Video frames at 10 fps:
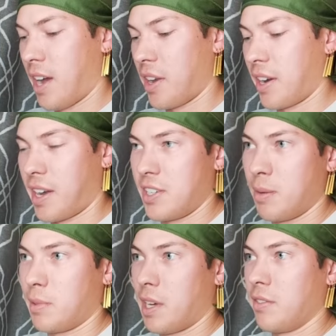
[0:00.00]
I thought I
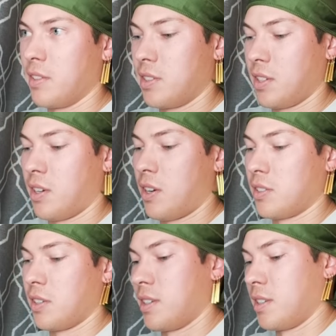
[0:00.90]
got gypped out of a
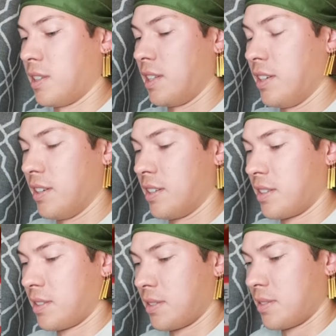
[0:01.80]
altar
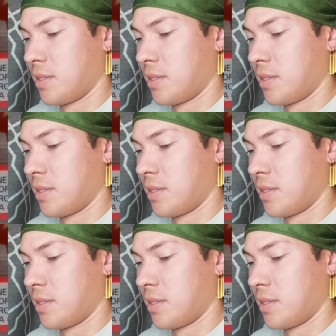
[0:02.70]
leader.